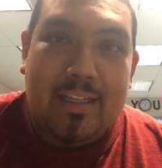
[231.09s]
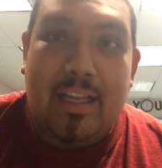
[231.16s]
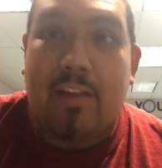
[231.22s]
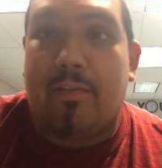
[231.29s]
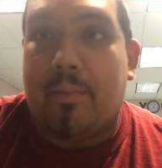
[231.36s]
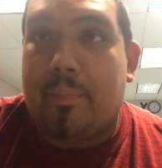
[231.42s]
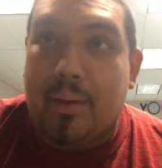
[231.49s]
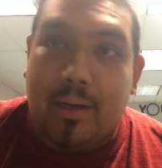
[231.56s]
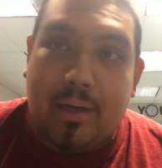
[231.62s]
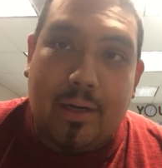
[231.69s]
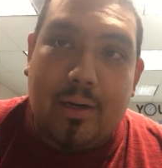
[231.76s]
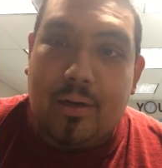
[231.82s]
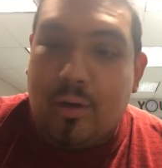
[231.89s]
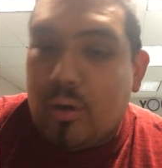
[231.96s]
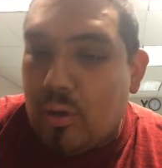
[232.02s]
Devin
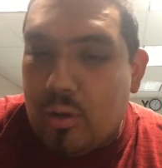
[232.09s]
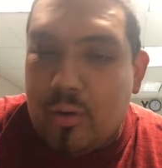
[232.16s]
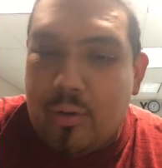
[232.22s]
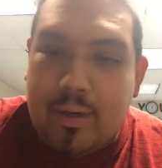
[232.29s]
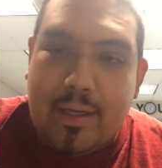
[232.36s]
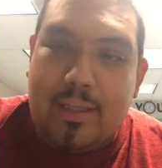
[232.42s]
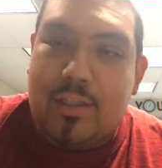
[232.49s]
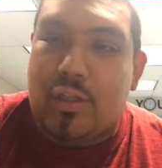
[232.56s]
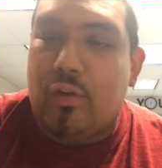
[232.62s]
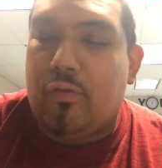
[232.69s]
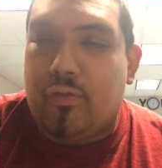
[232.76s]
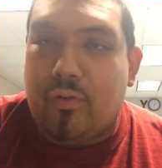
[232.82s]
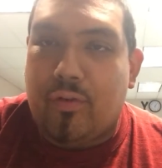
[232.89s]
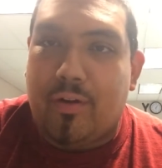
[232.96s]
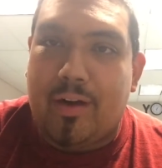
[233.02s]
Booker, oh, he can
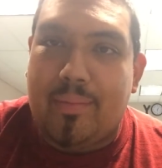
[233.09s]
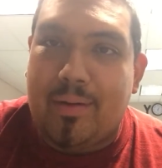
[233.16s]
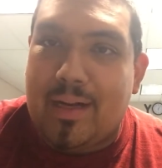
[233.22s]
shoot 40,